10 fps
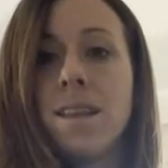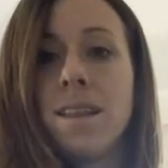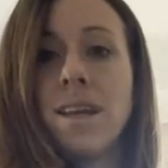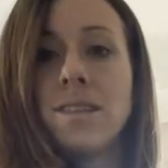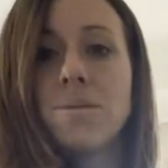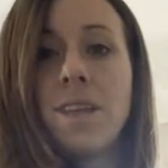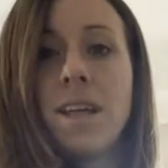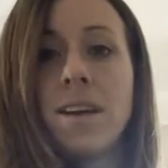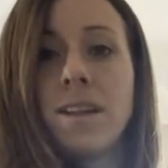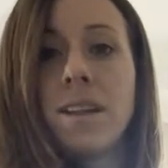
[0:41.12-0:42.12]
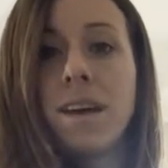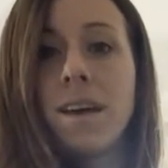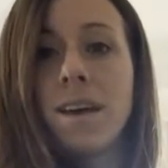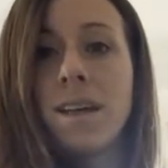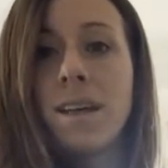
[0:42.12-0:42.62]
That's what they look
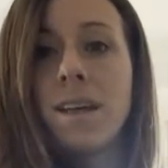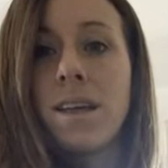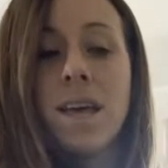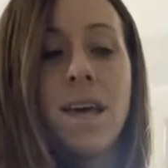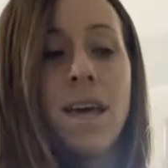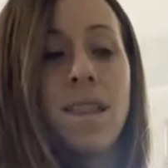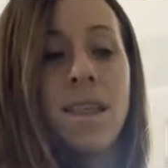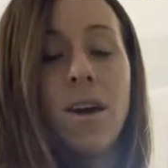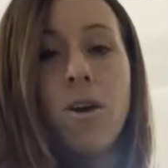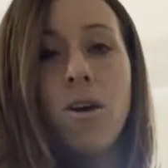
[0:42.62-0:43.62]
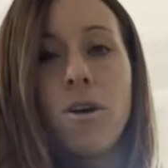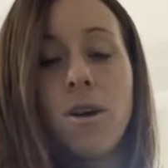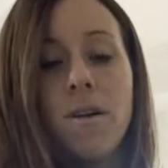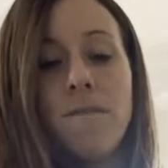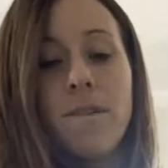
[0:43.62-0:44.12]
like. They are
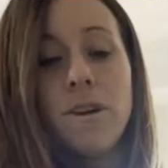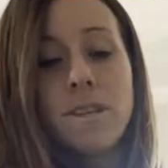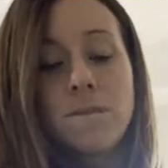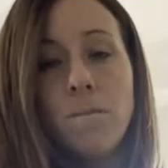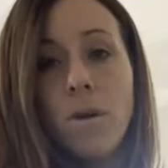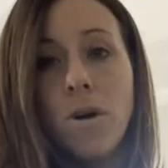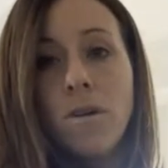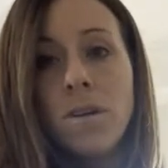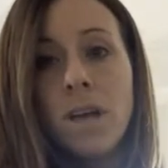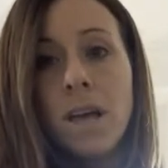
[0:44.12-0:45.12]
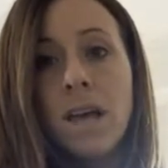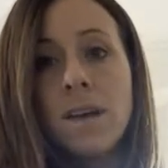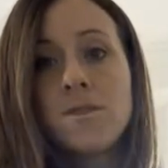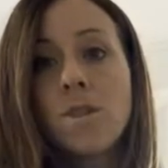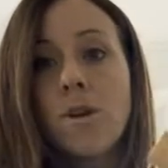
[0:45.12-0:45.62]
very small,
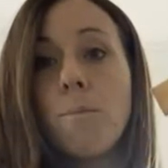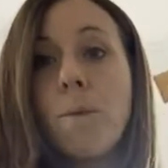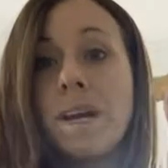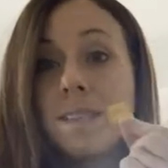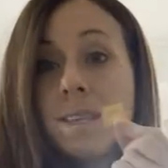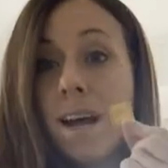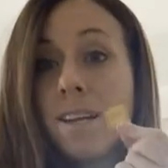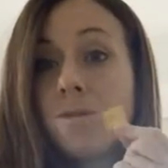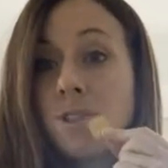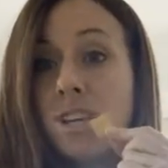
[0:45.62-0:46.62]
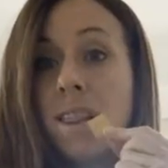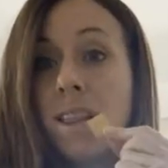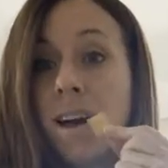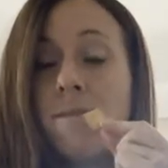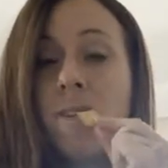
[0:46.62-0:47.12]
so they're bite-sized, which I
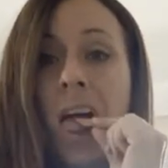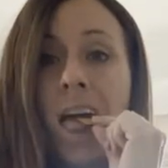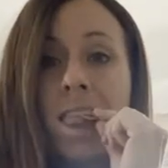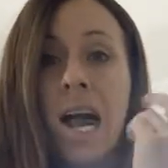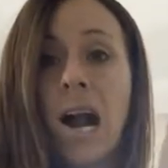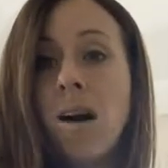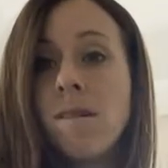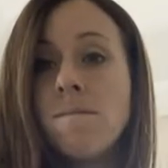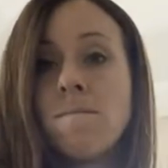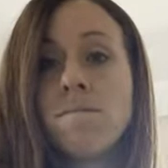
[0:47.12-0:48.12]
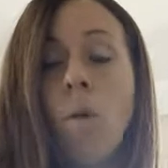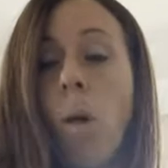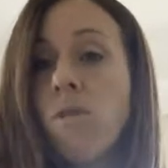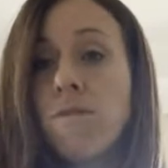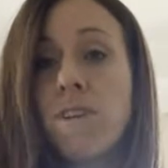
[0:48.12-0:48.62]
love.
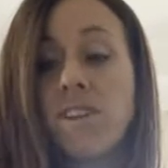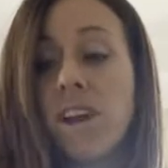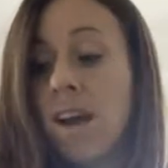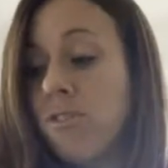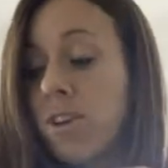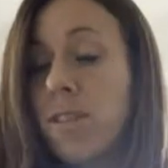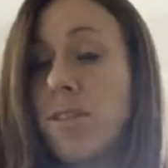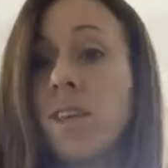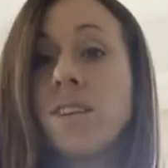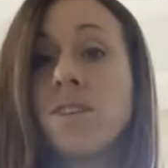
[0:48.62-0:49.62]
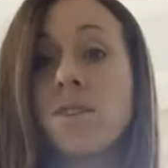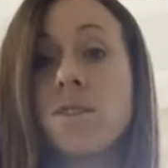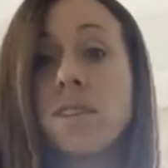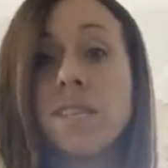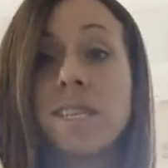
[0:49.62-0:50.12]
They're fantastic. These are
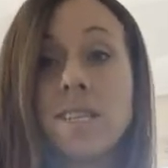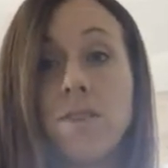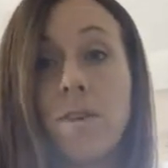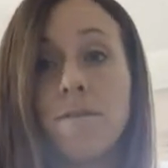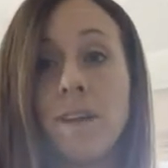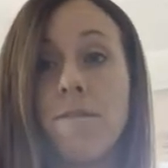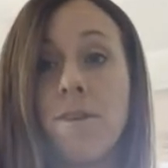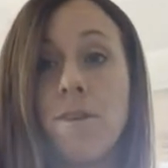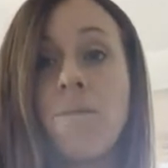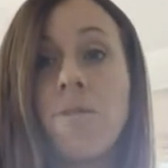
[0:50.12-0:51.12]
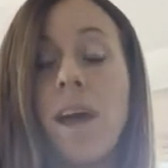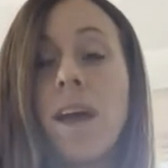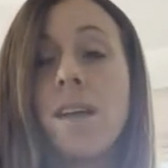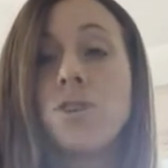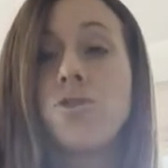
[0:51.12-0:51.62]
the sea salt flavor.
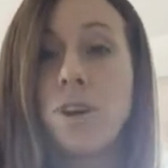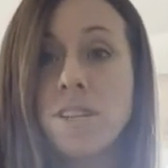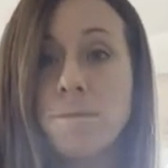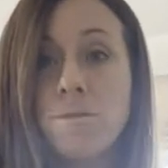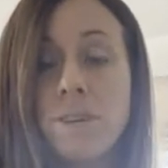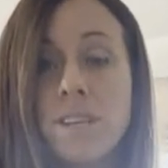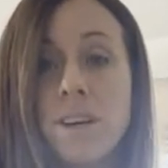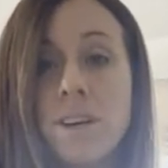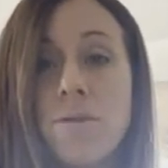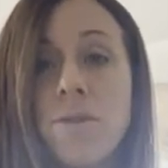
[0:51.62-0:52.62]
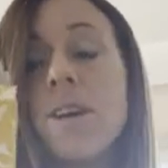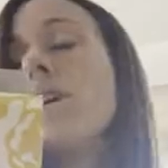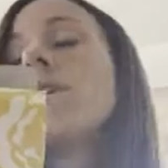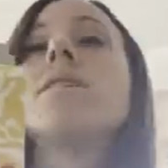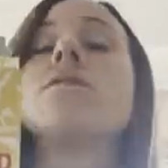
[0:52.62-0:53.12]
And trust me when I tell you,
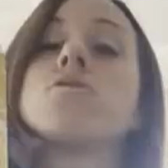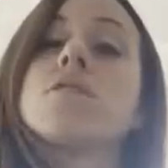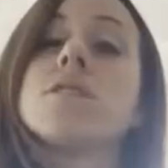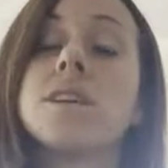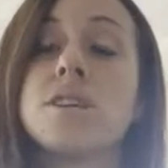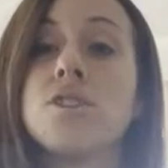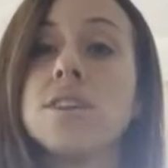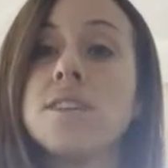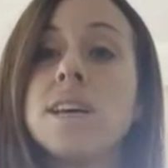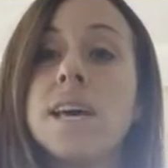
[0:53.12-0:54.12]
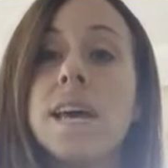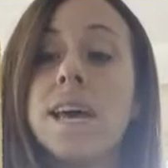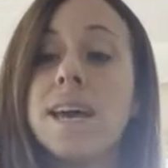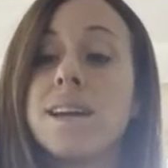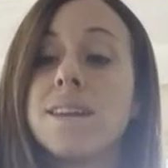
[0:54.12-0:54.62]
these are delicious.
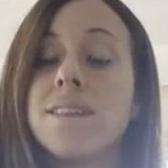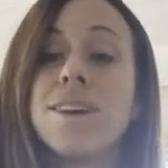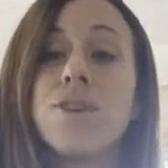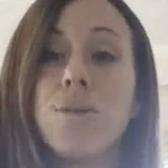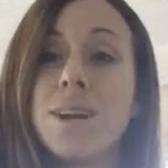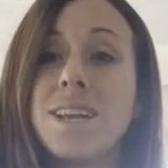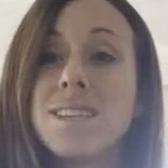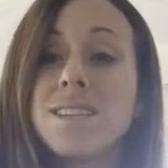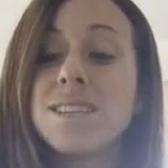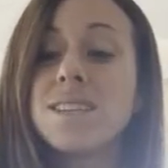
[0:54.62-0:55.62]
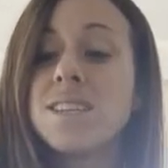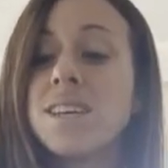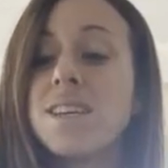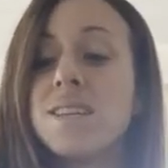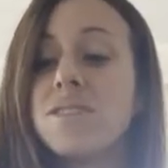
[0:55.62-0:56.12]
And the ingredients list
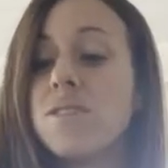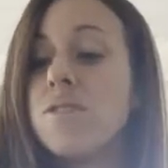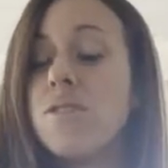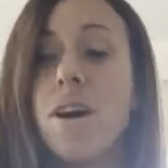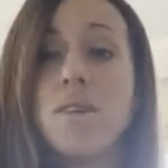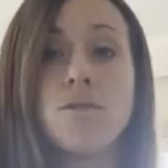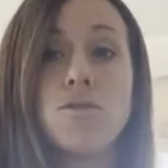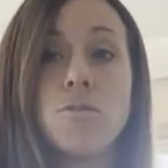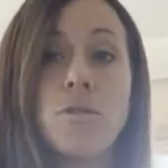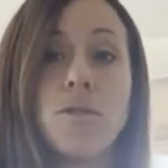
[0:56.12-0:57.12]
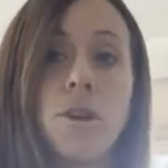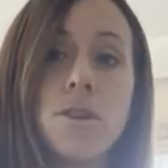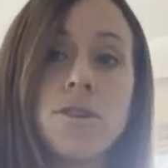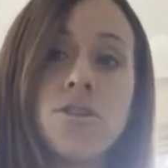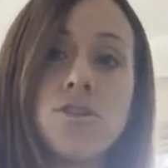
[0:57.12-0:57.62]
is not super
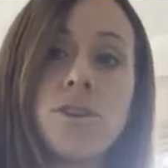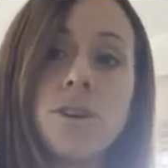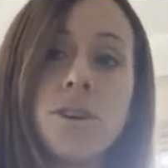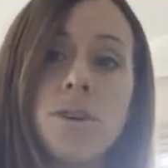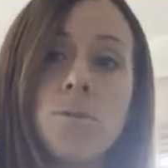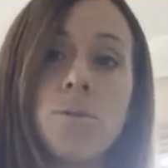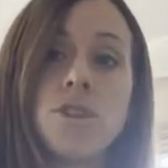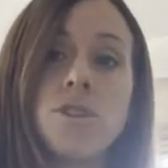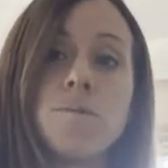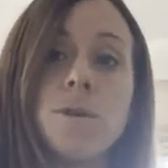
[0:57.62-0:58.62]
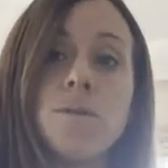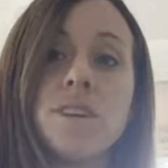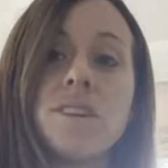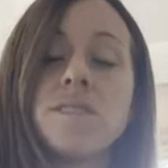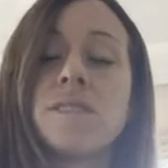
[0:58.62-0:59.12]
large, which is a
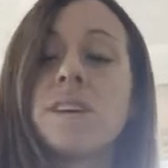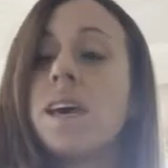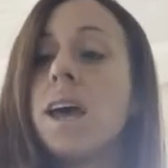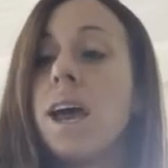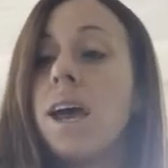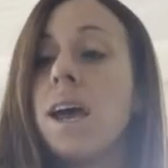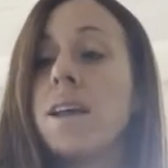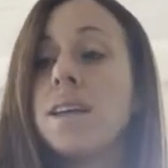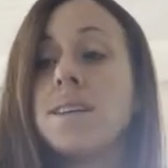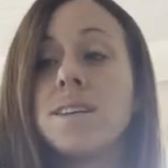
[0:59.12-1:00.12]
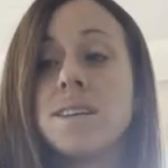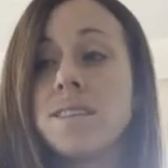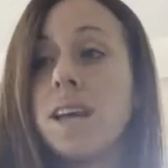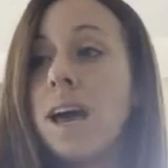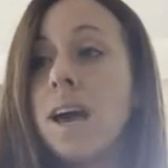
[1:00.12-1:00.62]
bonus. And it
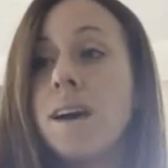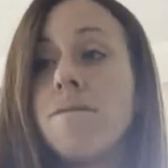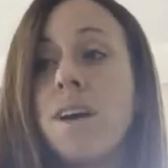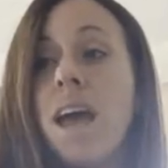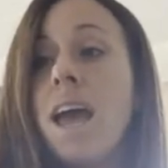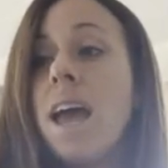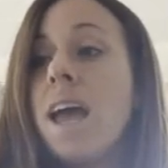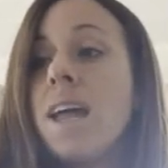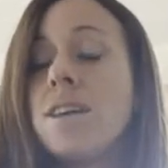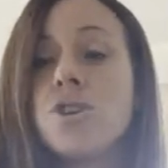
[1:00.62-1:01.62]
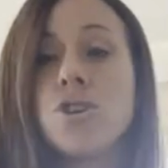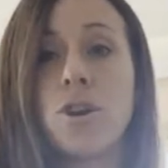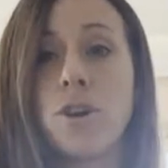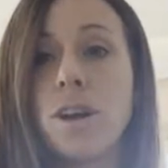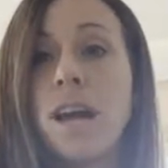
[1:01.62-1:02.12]
doesn't have any
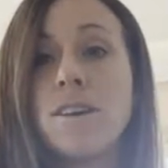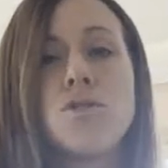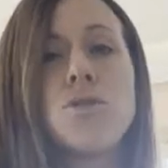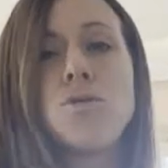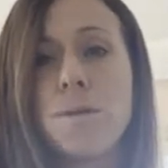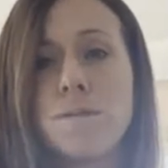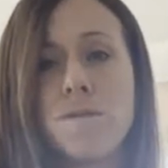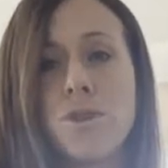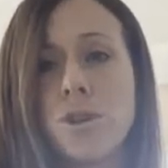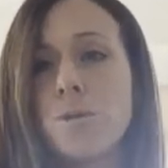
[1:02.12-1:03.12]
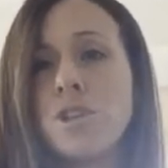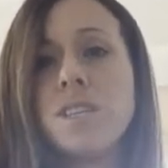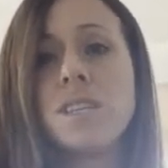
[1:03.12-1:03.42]
sugar. It has two grams of sugar, which is